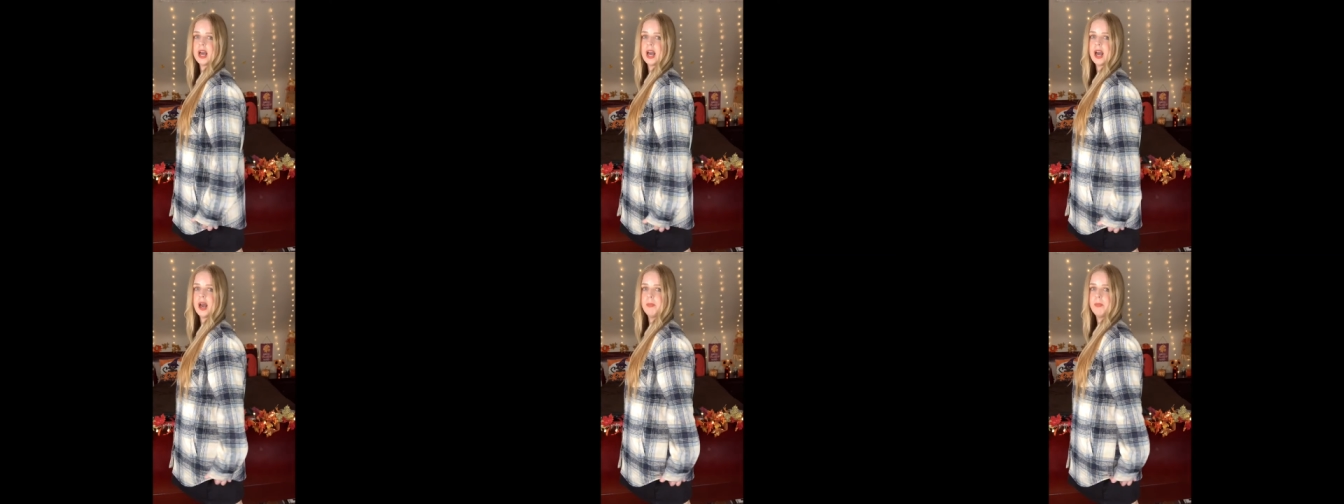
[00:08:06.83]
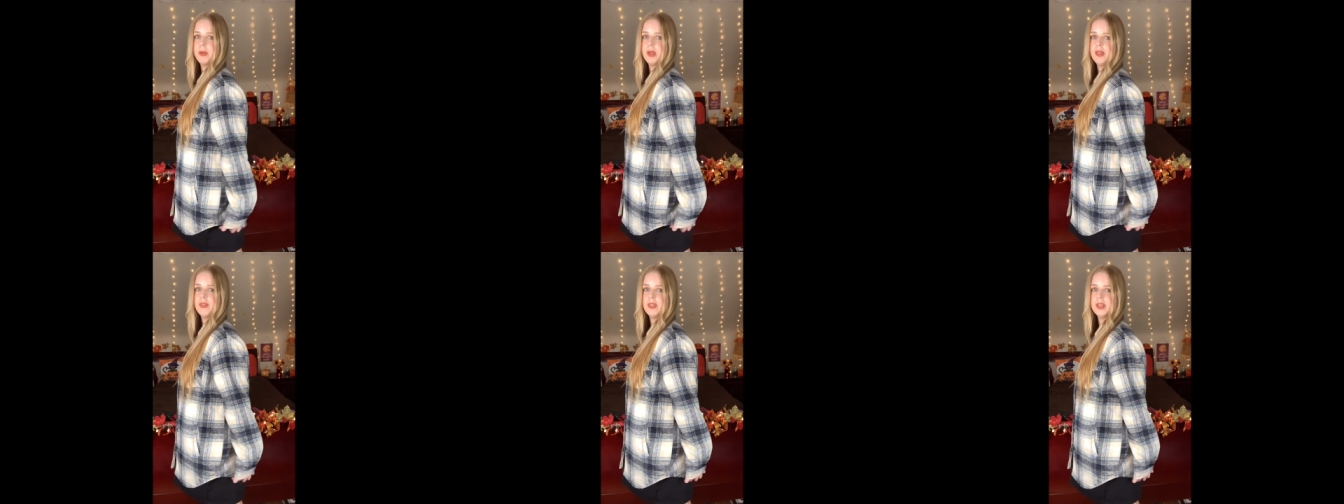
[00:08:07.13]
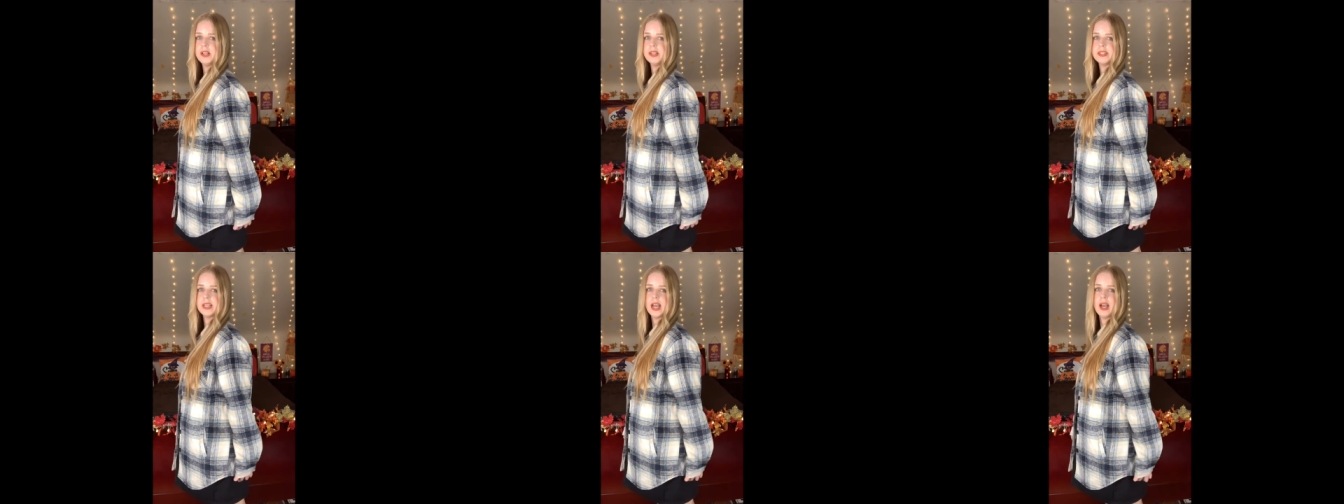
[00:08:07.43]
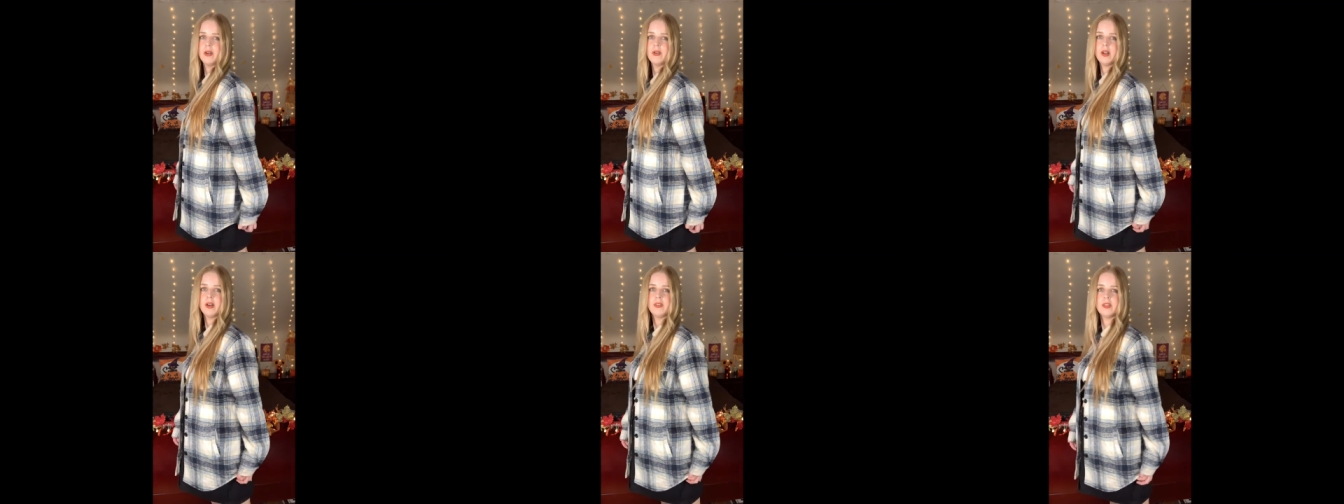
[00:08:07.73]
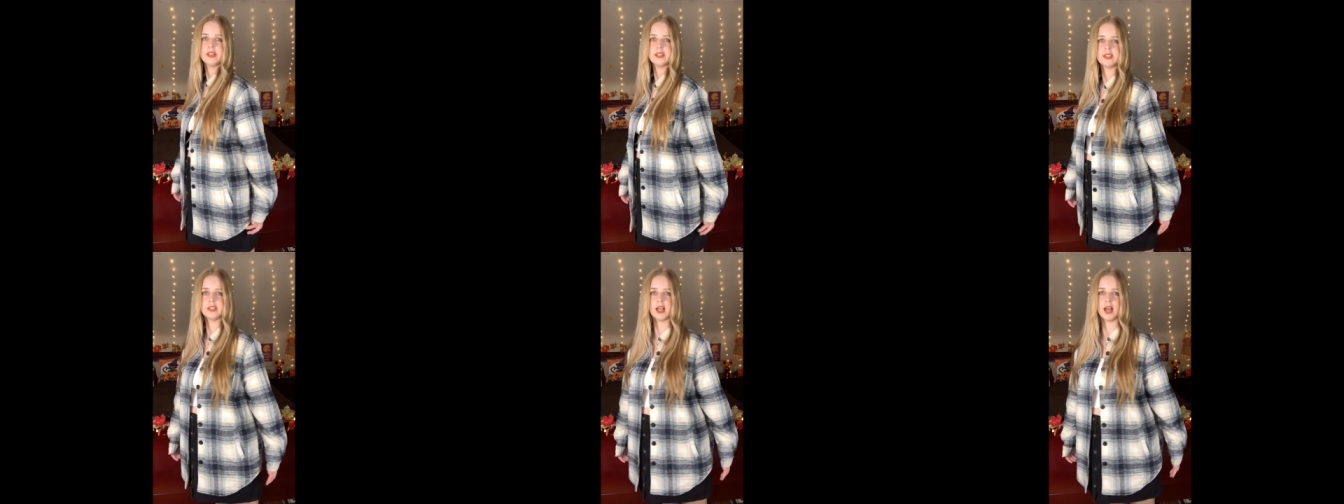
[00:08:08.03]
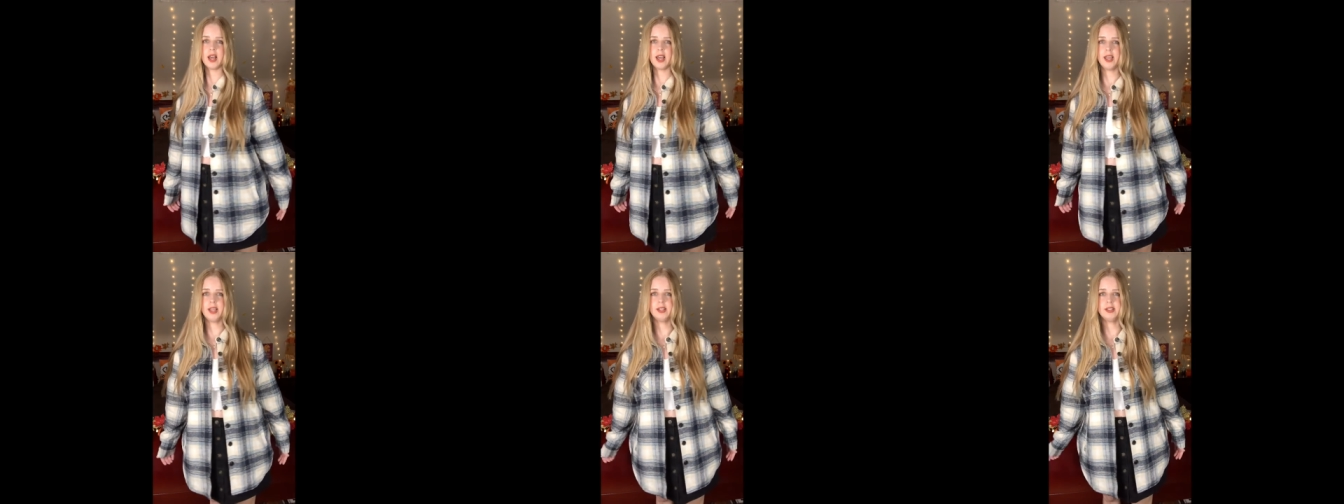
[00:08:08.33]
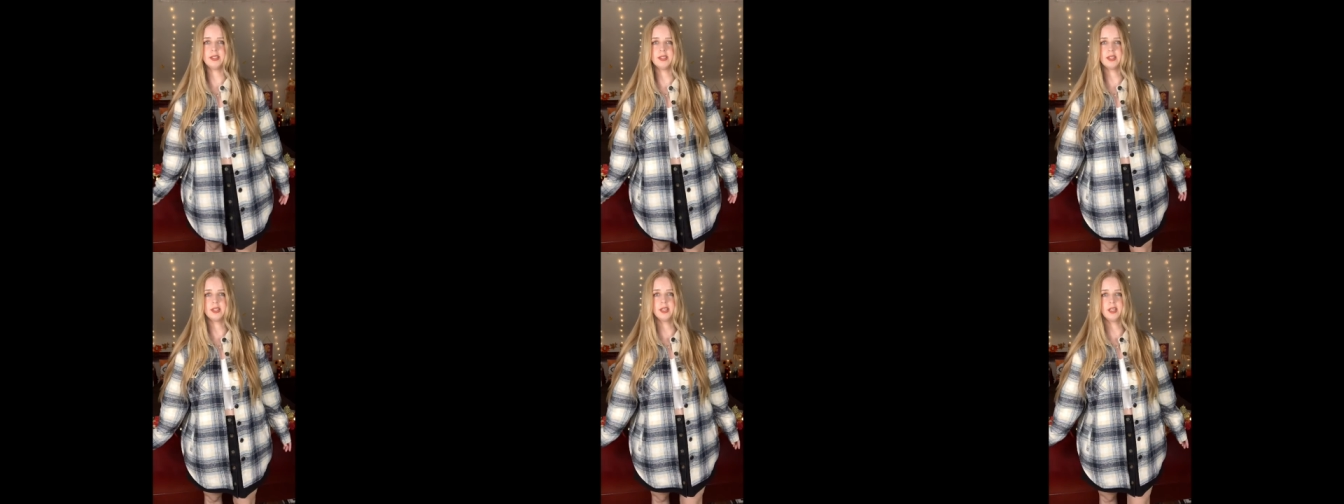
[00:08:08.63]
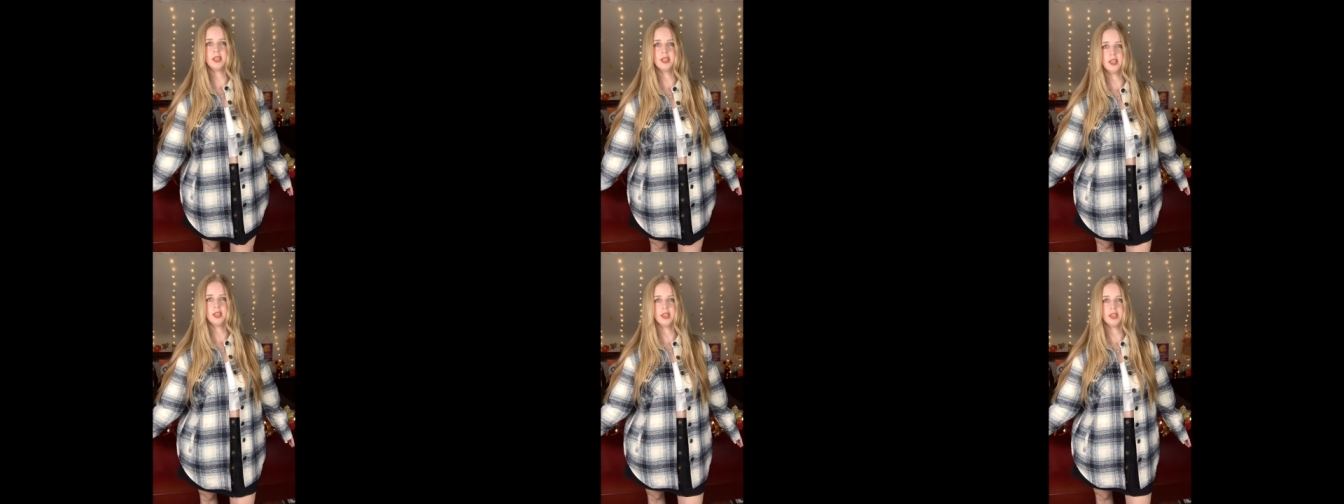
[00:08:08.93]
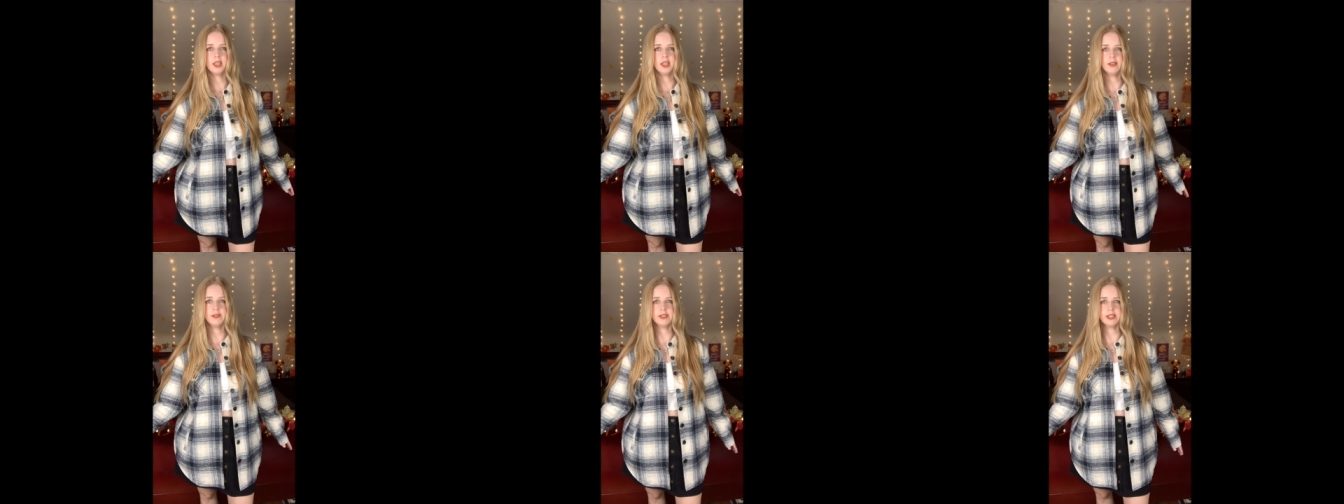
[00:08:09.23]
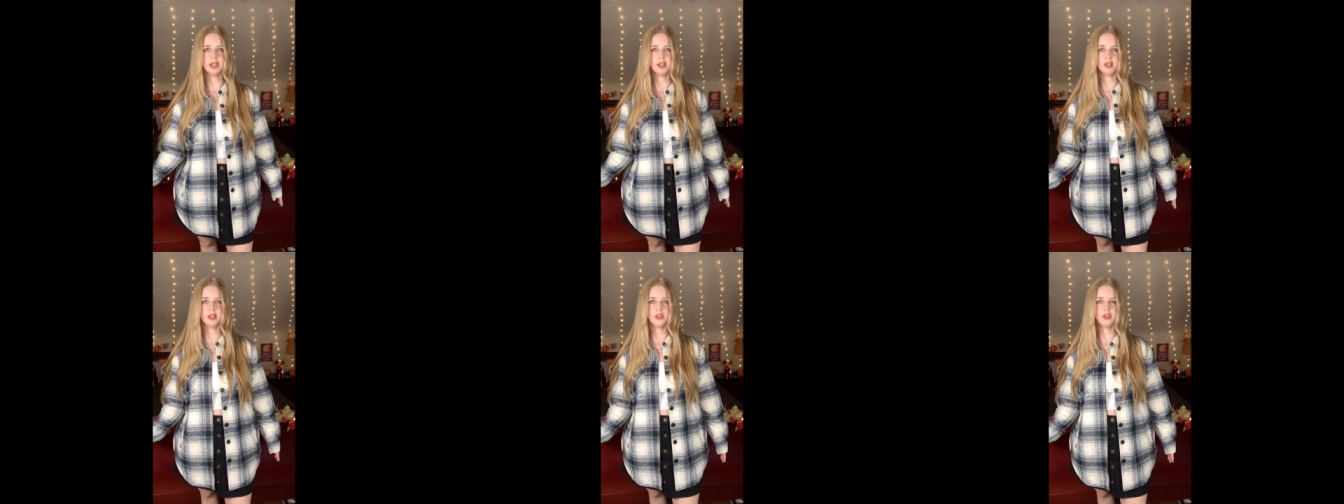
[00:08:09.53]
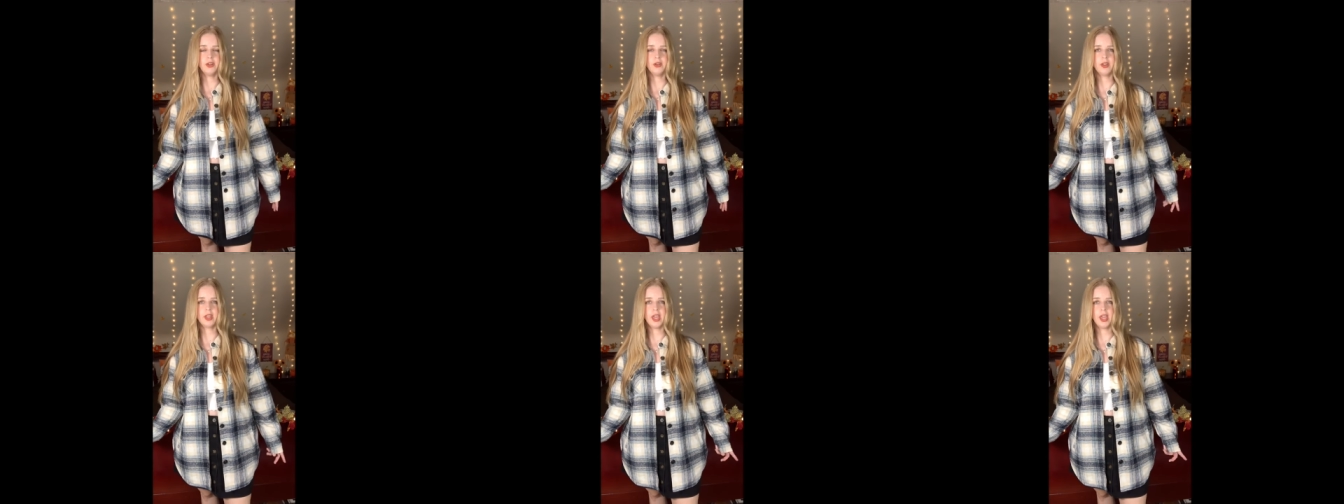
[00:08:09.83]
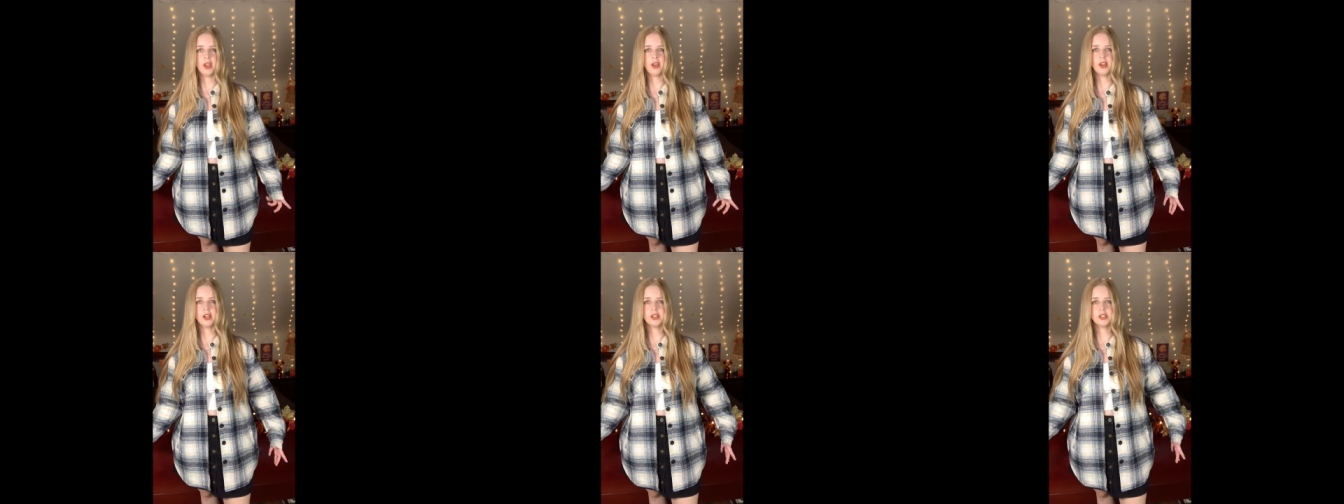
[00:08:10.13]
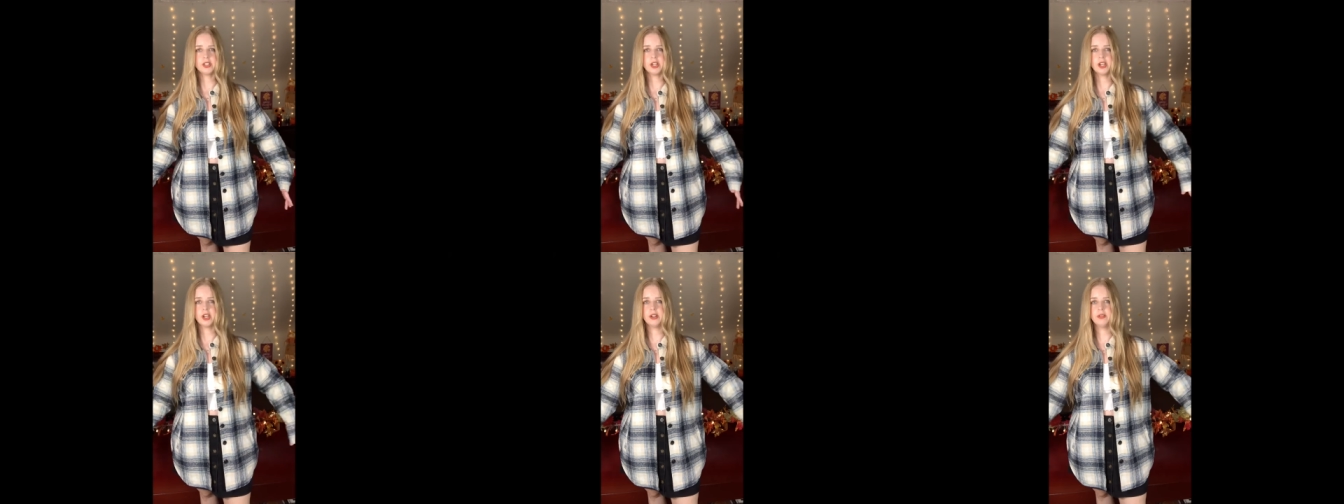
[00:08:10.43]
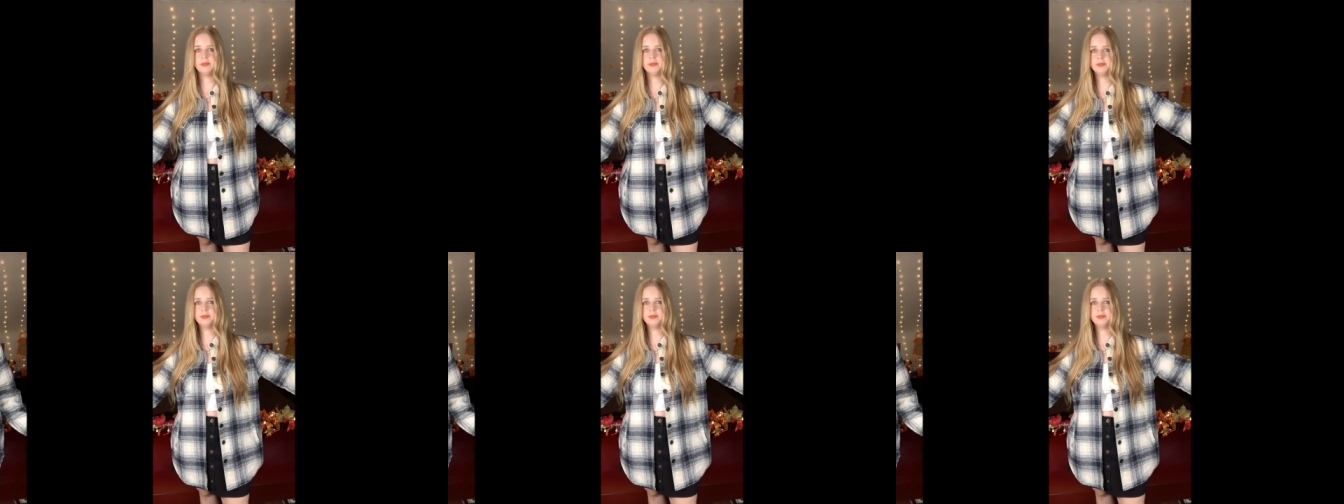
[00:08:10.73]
up and then down on the sides. Gives it a little character.